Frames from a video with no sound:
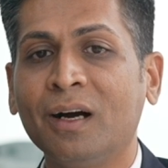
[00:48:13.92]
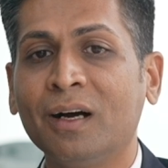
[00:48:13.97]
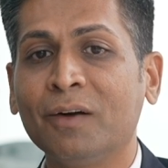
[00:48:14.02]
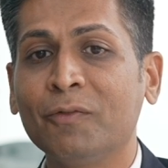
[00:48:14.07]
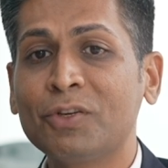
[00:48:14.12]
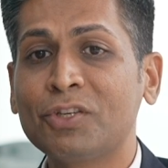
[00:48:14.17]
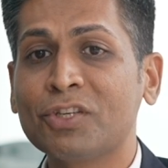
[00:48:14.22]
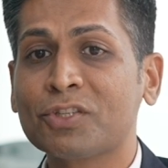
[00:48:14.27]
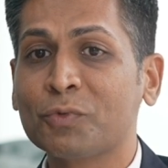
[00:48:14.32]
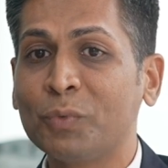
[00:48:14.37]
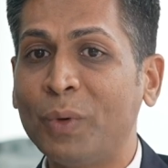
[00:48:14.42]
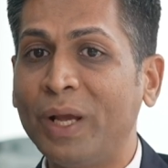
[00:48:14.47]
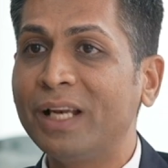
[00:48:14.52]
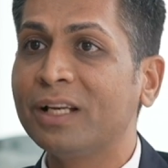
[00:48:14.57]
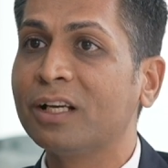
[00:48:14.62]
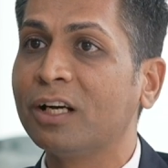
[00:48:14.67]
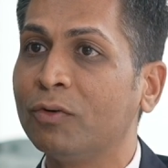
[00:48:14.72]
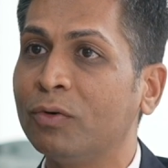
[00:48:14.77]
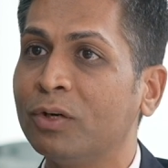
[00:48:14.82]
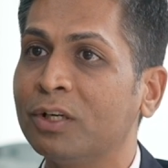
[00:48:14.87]
which is well
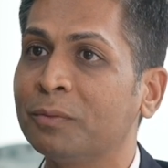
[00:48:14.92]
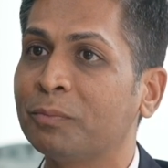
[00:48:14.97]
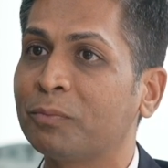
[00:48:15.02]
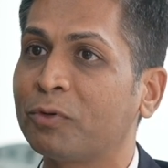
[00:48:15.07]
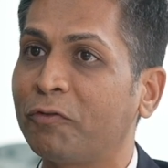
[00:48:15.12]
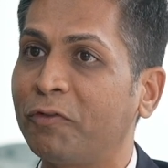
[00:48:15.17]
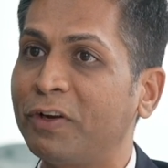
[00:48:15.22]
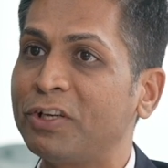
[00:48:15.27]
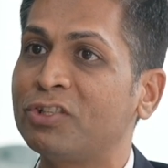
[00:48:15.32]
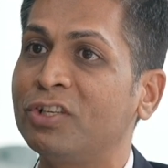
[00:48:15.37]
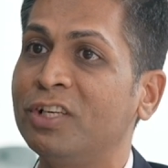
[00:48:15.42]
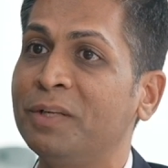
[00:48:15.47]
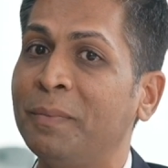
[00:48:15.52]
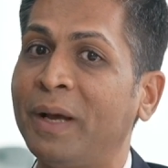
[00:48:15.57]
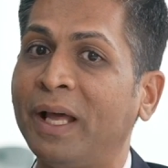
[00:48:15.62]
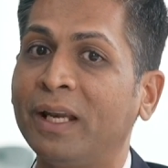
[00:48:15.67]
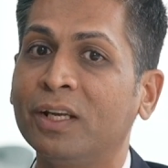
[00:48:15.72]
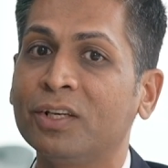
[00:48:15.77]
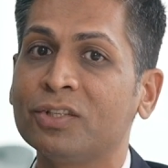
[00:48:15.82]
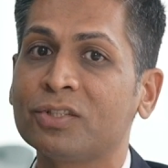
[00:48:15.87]
governed, professionally
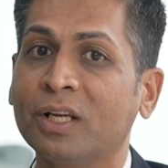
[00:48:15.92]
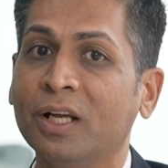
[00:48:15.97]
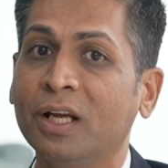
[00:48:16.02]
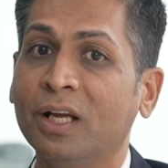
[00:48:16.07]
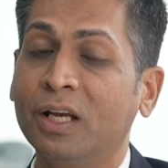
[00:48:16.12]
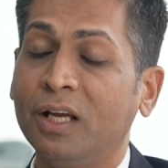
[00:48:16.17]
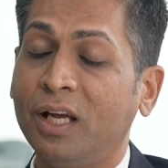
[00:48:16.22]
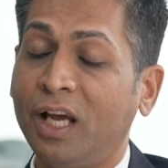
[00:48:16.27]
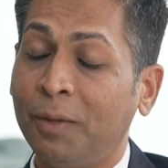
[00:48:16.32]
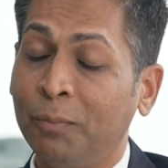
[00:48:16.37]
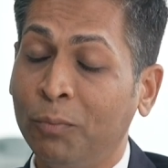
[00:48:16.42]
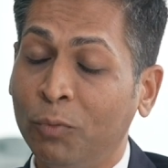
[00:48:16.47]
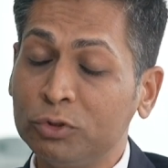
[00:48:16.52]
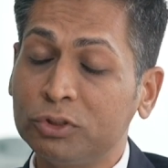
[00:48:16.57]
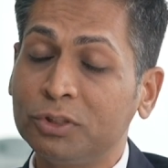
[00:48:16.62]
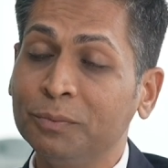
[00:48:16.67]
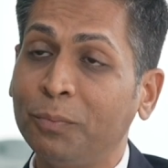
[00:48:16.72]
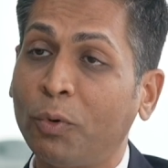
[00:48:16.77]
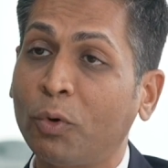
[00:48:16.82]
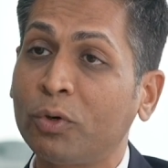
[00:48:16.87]
managed, and
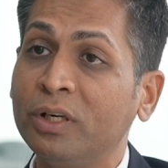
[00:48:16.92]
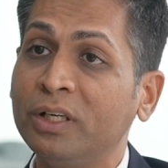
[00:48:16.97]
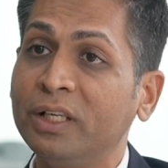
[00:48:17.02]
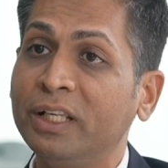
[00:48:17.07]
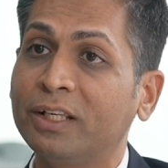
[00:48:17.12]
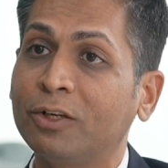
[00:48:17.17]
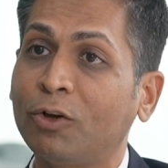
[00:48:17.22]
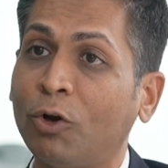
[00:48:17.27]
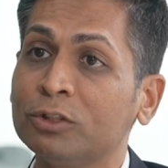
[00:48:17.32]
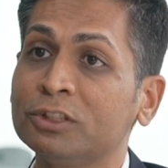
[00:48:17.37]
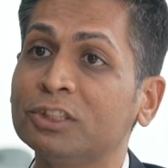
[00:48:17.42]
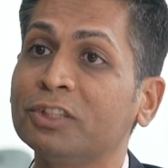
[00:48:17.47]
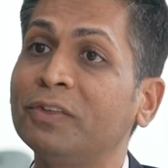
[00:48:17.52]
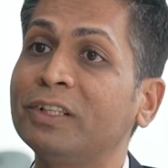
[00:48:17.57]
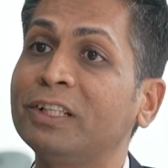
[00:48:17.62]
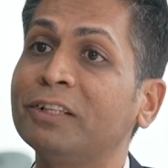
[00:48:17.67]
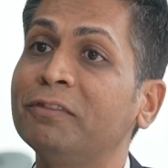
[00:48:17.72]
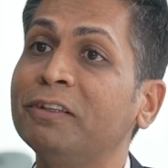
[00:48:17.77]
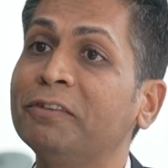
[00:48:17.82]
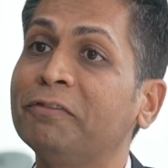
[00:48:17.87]
most importantly,
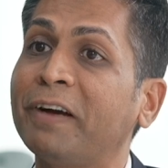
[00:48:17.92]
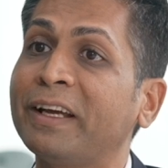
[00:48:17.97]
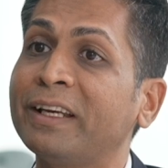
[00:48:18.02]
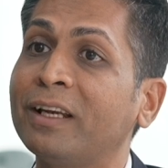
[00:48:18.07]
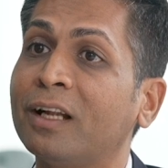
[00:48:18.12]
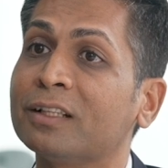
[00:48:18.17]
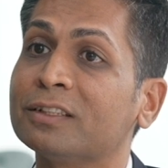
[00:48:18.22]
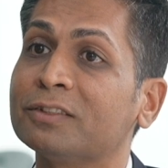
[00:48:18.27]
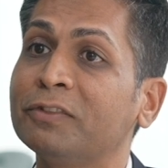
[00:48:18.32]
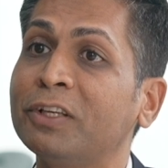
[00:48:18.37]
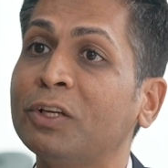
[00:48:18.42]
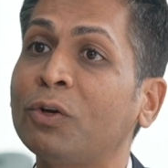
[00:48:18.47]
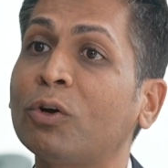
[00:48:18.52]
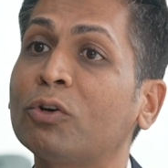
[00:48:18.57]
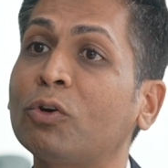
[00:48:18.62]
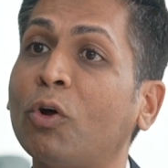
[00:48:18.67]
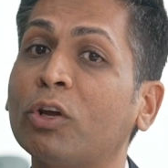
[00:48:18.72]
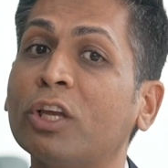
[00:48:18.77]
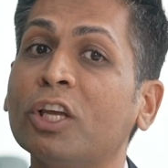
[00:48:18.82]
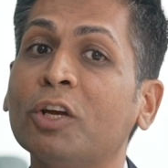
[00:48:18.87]
conservatively financed. We are not
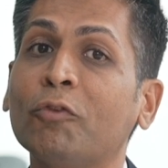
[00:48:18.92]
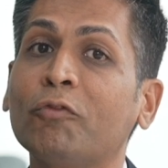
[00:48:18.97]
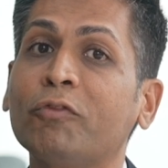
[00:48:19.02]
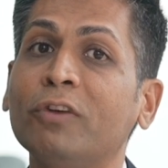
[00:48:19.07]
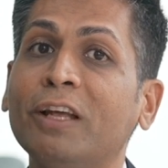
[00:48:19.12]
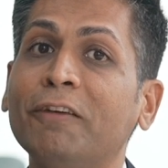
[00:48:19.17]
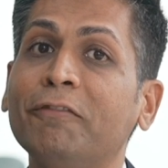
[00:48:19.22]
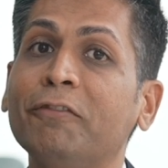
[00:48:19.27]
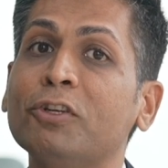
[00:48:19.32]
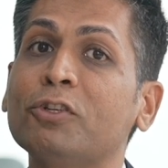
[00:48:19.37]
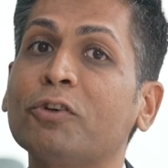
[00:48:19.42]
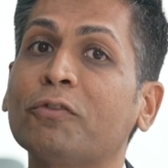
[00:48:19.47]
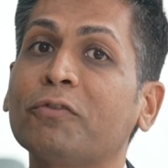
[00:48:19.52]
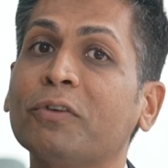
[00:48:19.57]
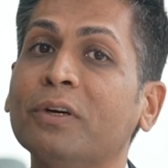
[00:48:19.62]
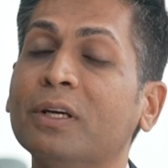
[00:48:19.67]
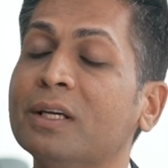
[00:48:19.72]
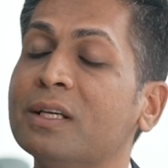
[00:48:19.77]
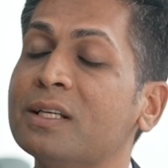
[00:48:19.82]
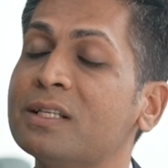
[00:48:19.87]
talking of leverage
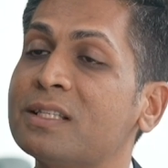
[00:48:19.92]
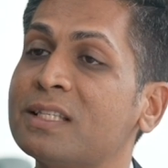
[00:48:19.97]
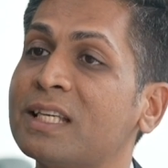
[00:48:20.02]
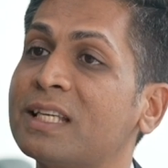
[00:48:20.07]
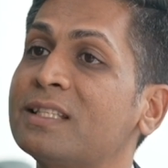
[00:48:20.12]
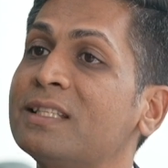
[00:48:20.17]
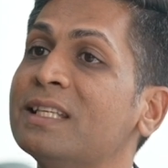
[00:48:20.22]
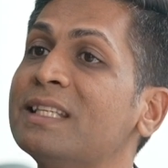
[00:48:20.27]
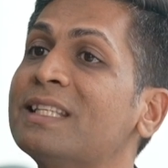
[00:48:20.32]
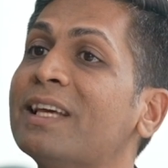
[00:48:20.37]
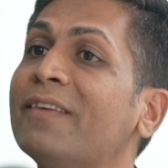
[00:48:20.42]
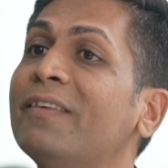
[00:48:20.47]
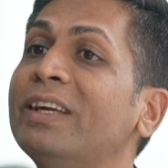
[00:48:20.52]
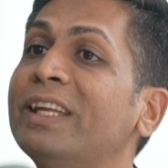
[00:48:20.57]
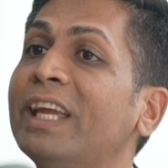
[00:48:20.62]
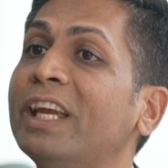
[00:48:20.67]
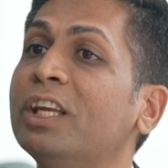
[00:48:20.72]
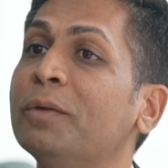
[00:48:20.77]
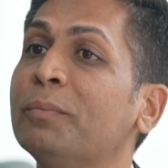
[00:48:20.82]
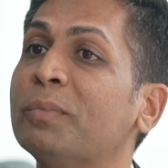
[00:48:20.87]
of 60,
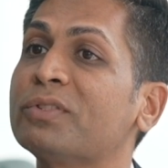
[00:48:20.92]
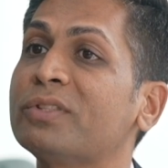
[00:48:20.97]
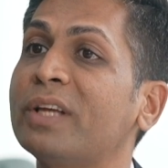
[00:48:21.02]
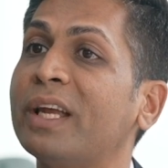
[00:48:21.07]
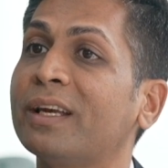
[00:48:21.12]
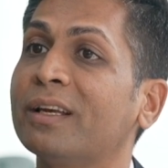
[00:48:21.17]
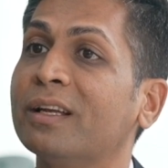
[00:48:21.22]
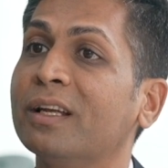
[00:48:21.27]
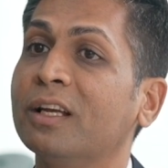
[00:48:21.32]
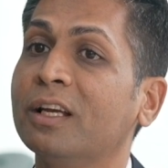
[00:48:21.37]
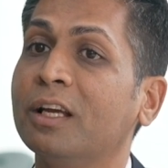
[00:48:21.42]
70, 80%.